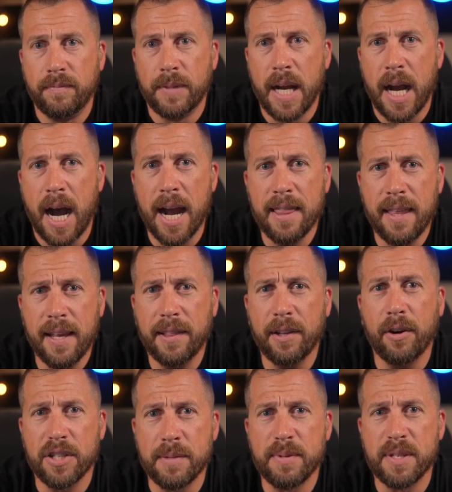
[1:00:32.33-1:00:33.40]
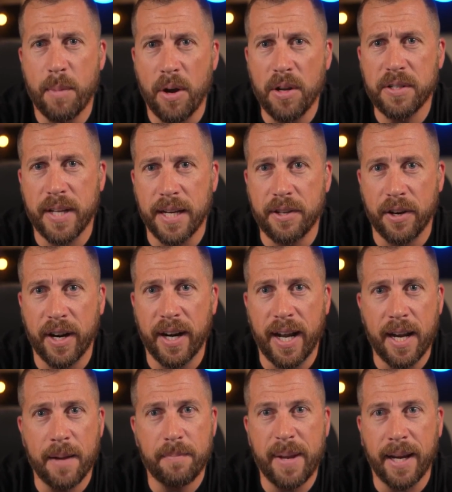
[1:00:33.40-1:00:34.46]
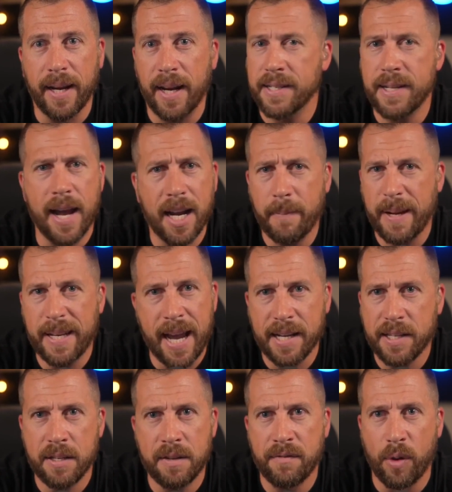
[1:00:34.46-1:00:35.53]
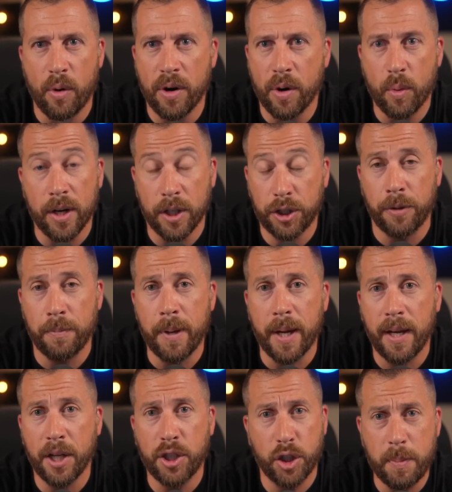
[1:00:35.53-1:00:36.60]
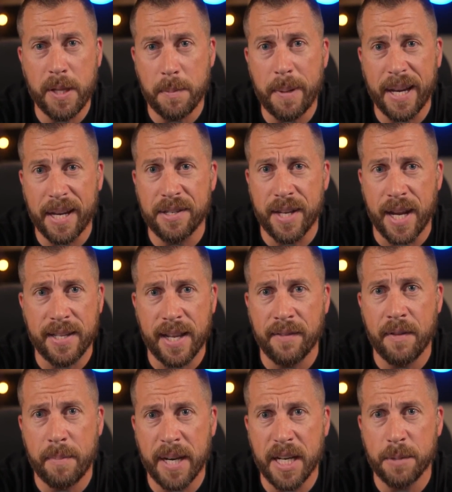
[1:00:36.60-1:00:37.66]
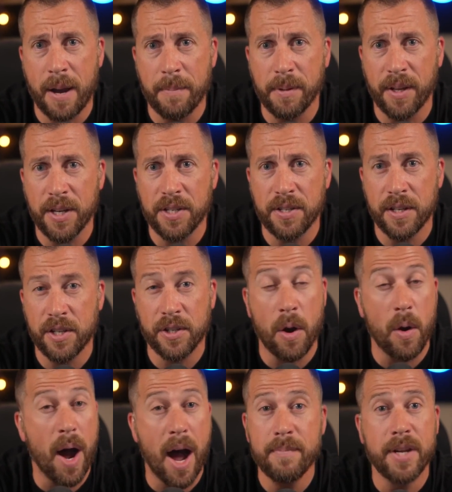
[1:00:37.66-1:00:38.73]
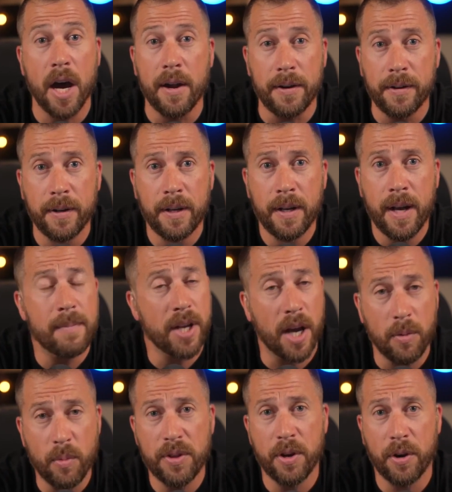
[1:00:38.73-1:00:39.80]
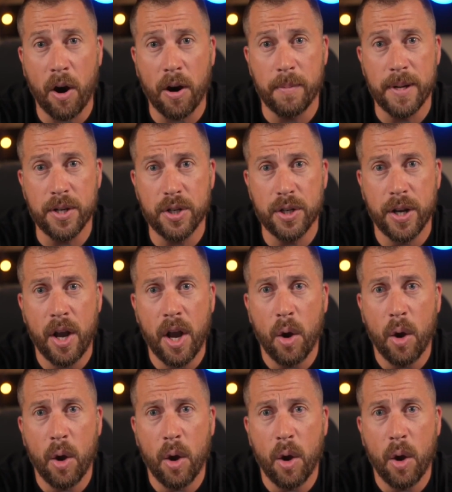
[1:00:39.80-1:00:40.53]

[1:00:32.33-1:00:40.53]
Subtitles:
I think there are some small states that are going to end up being it. It's not going to be Texas and Florida where it should be. It should be the biggest states that have the biggest populations that just go, I'm done. I'm done with your garbage.